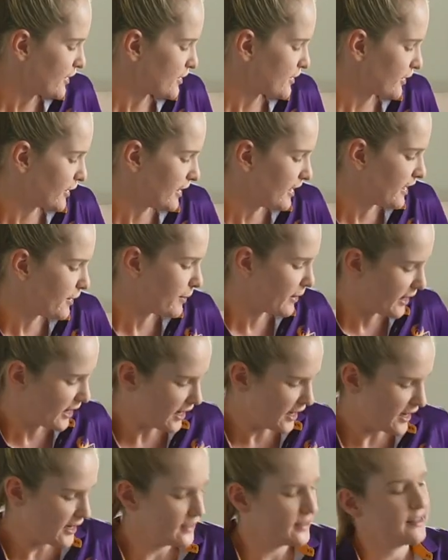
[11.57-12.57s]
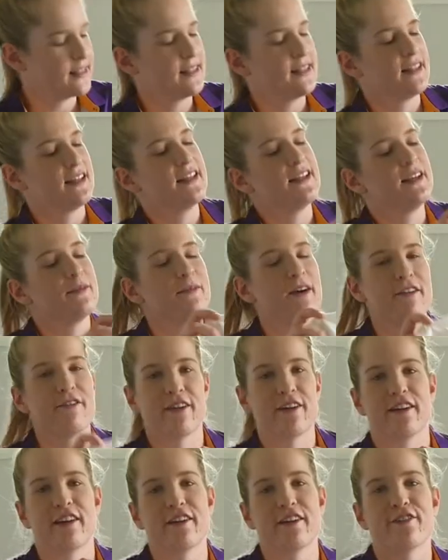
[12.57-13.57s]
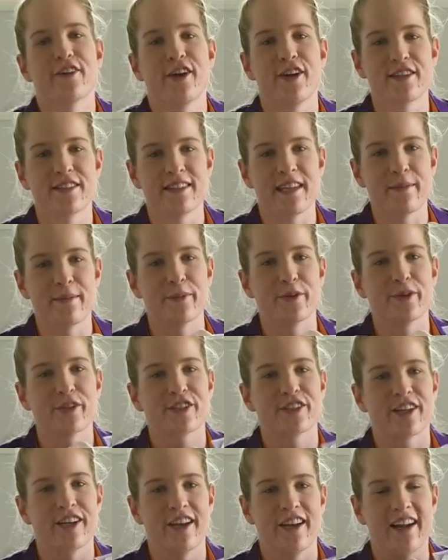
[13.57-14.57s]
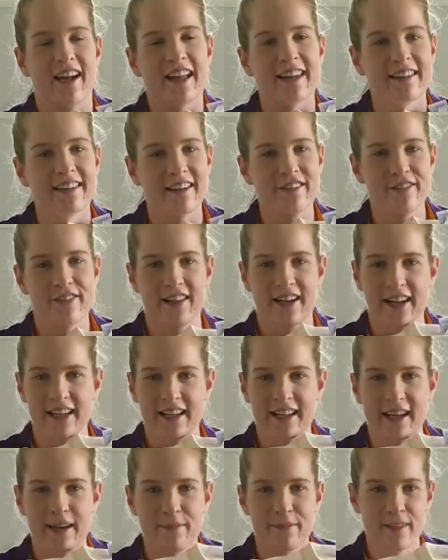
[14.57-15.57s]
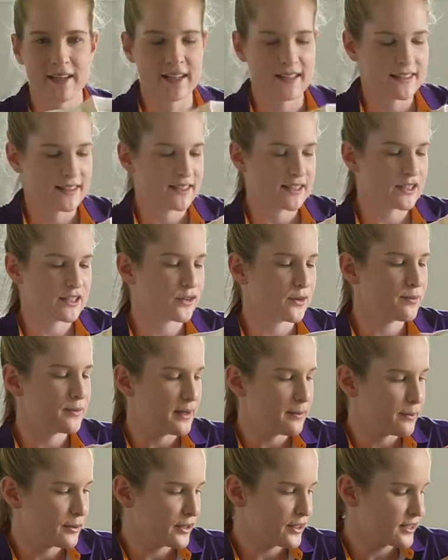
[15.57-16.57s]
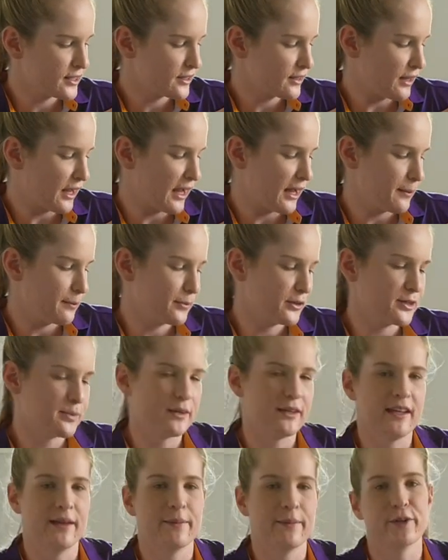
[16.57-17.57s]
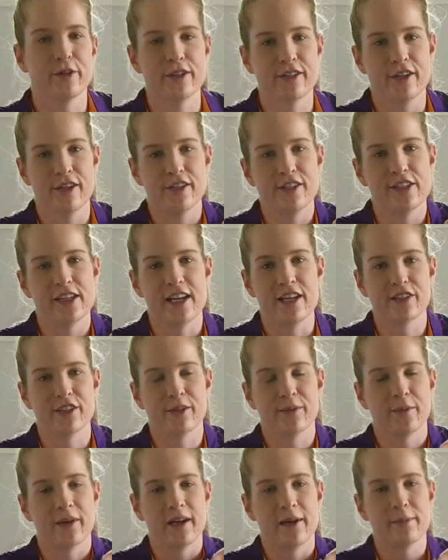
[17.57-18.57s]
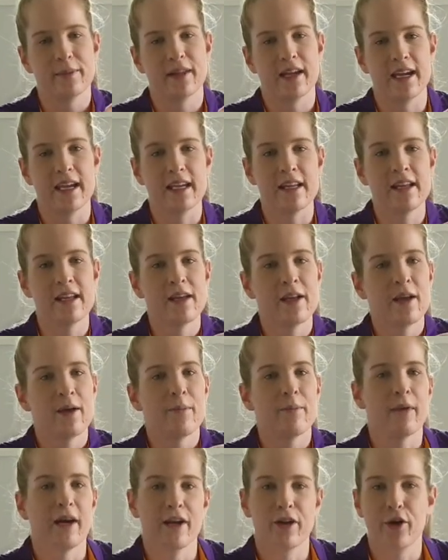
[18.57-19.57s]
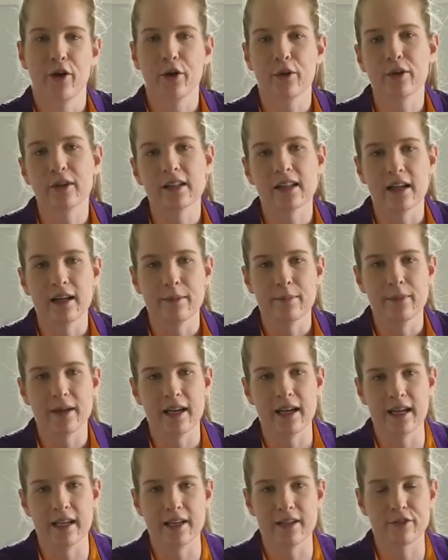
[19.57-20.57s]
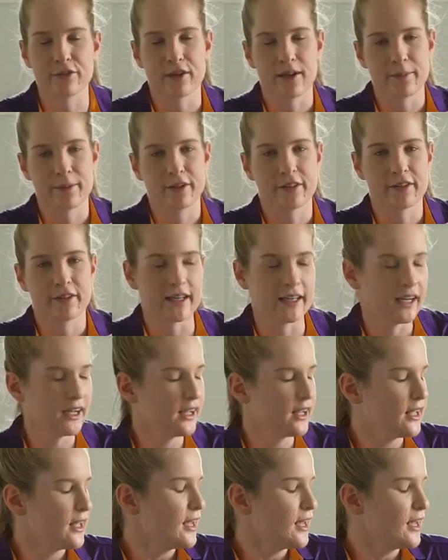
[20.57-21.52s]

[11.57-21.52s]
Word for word: So here we are, my very first netball shirt. I love that I kept this. This is from Nippers at Brisbane Netball Association where I played my whole club and rep career.